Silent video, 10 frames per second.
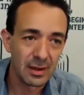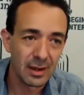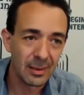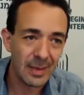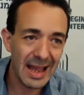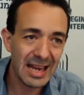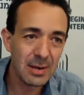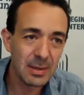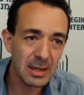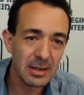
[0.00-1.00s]

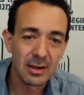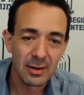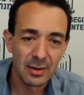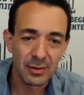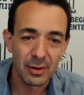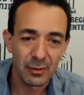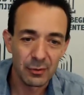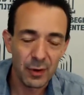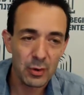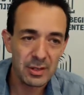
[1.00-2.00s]
enemy that
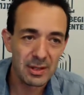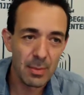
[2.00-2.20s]
focused the